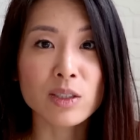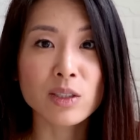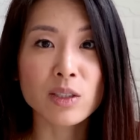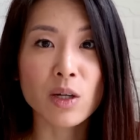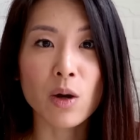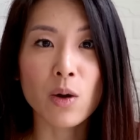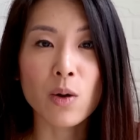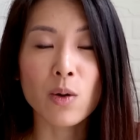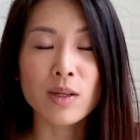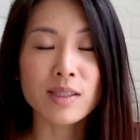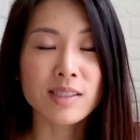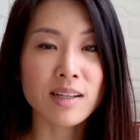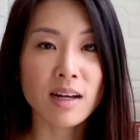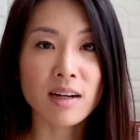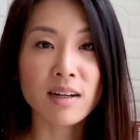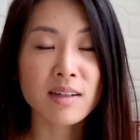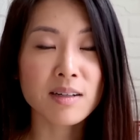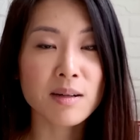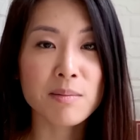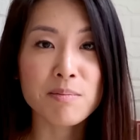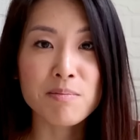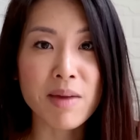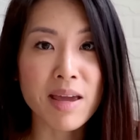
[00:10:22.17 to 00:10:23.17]
so it's not
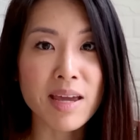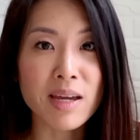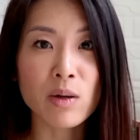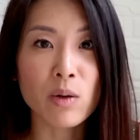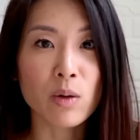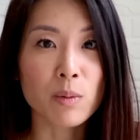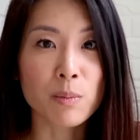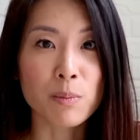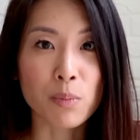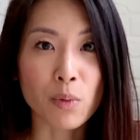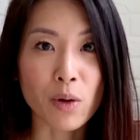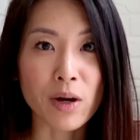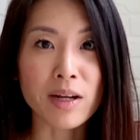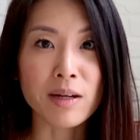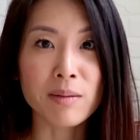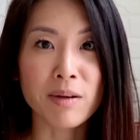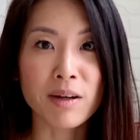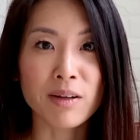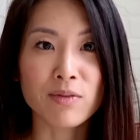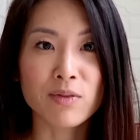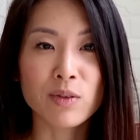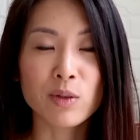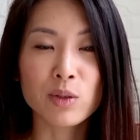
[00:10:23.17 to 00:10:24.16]
gonna make or break
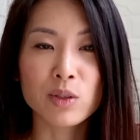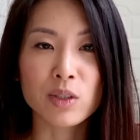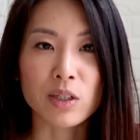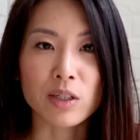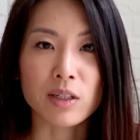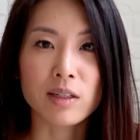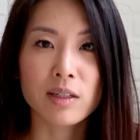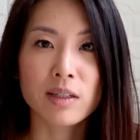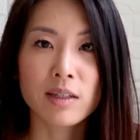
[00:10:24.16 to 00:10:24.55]
my future.